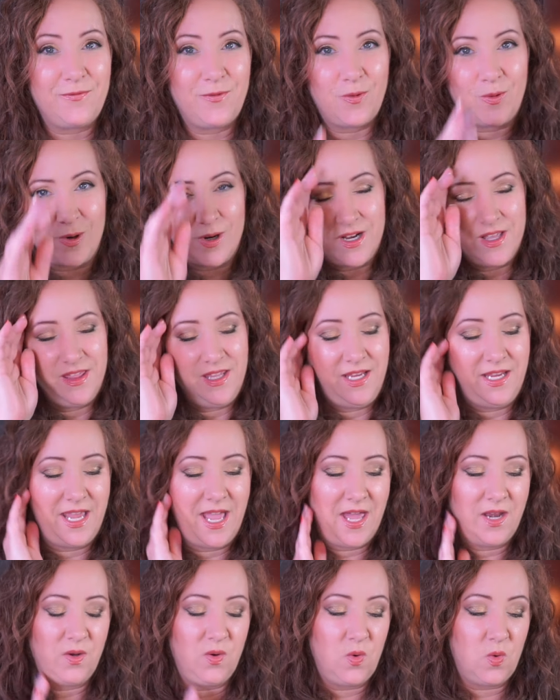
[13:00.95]
for the
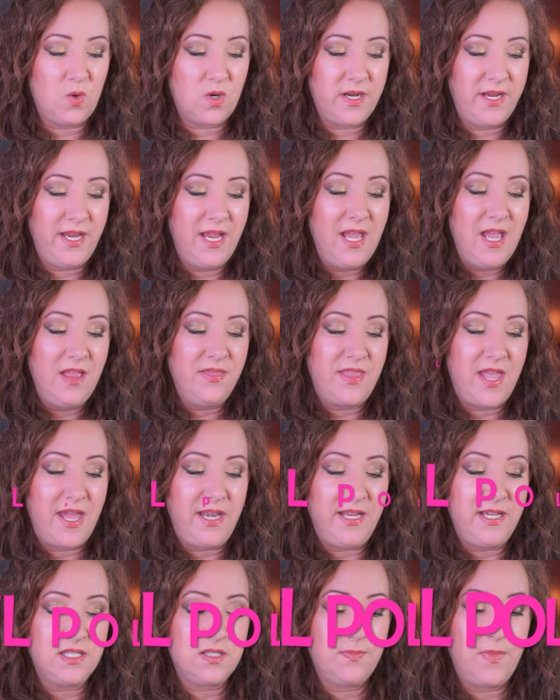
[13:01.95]
category.
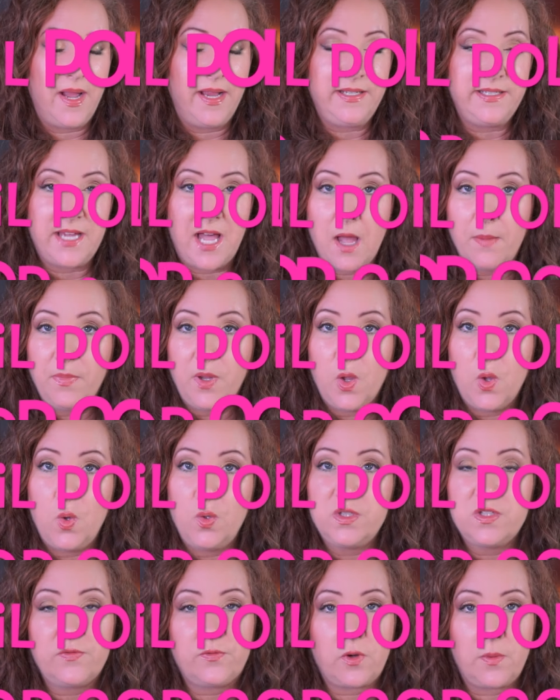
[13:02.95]
That is my top
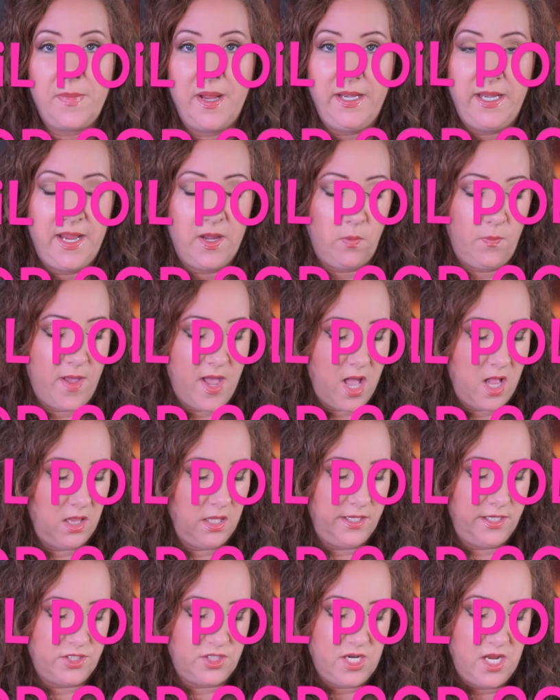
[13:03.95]
coats for my nail
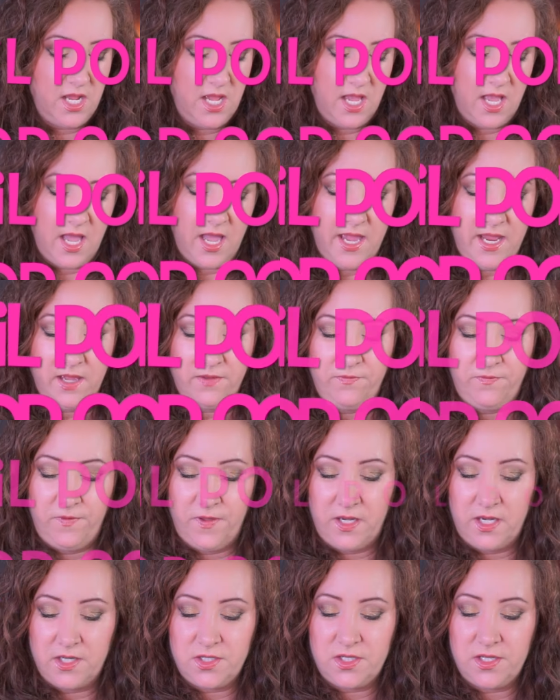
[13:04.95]
polish. I have
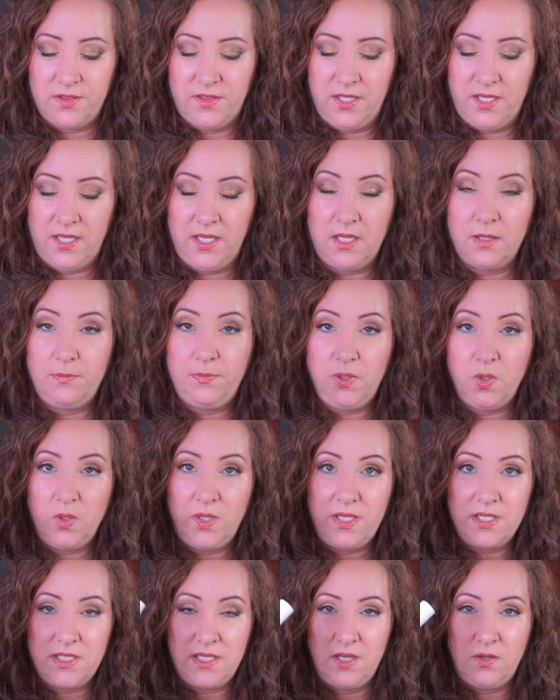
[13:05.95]
finished the
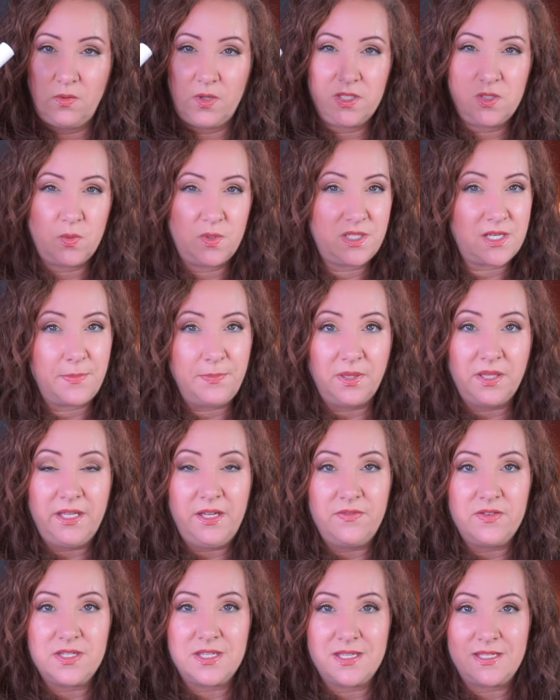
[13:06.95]
Beauty Secrets, which I
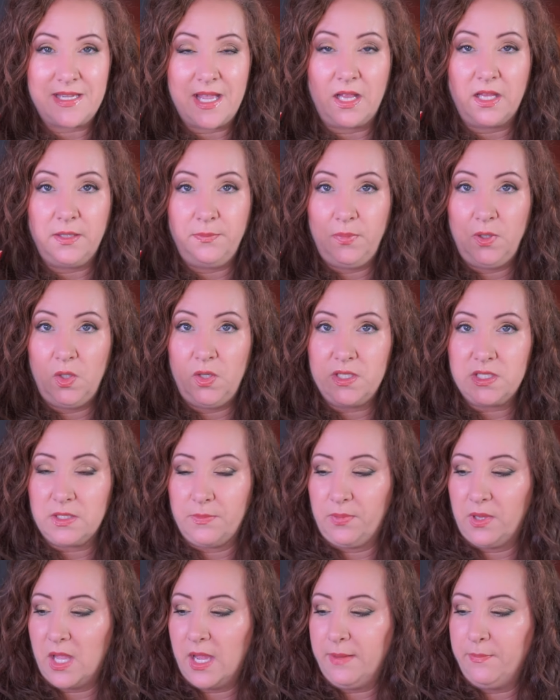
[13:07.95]
believe is a Sally Beauty
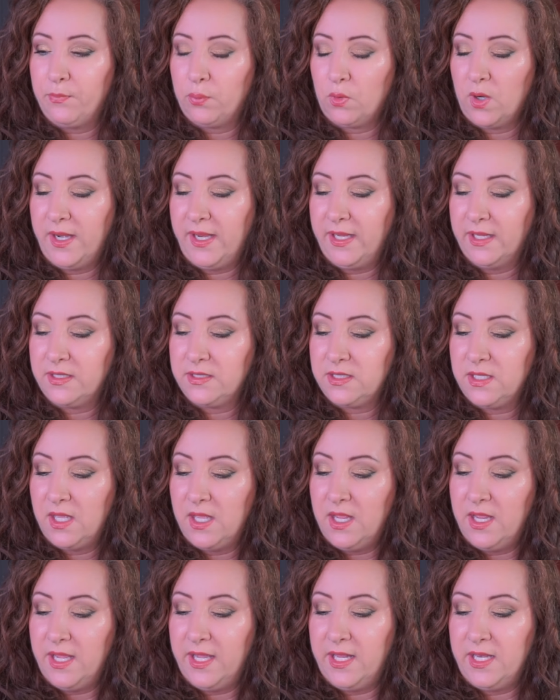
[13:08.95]
Supply brand.
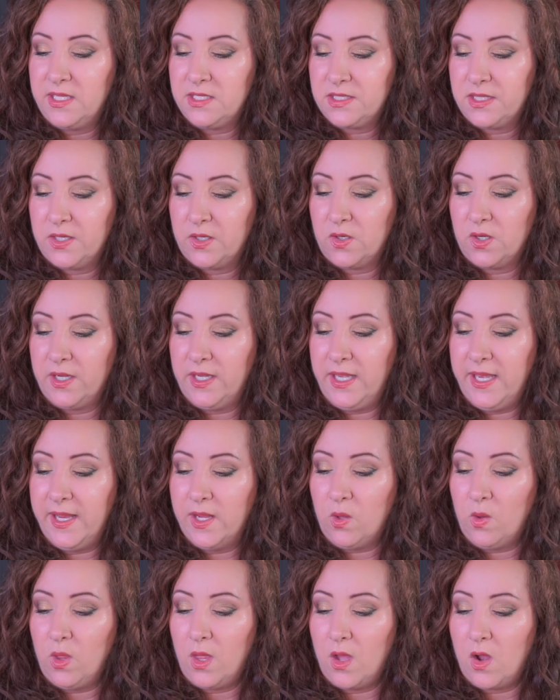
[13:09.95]
It is their
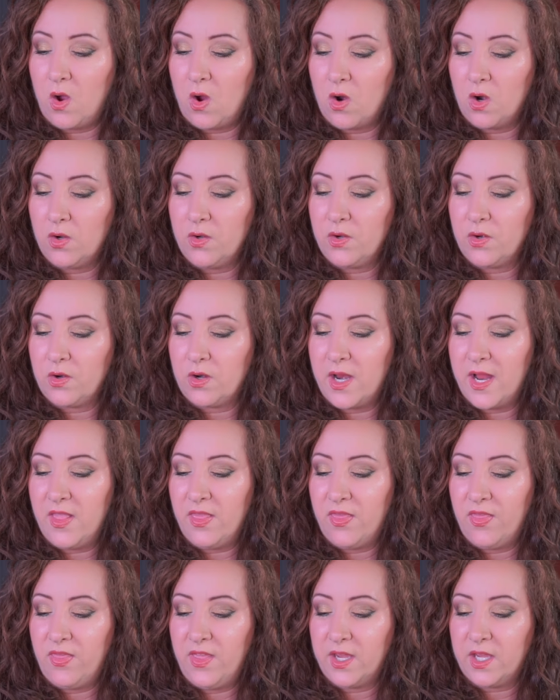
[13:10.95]
nail hardener and
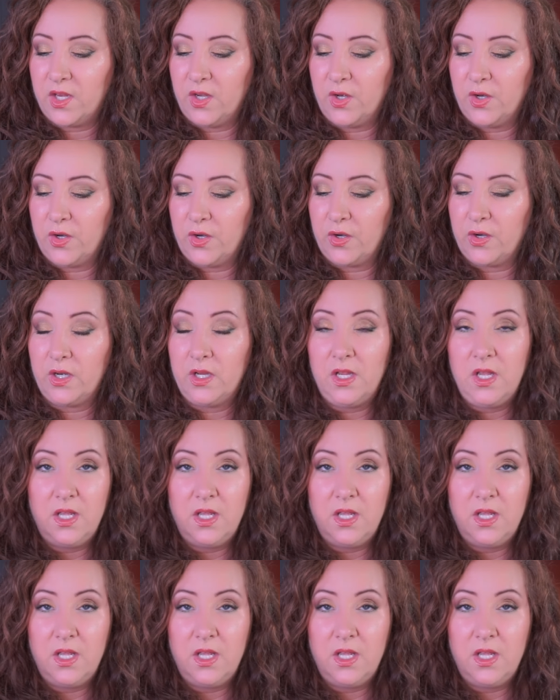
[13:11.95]
thickener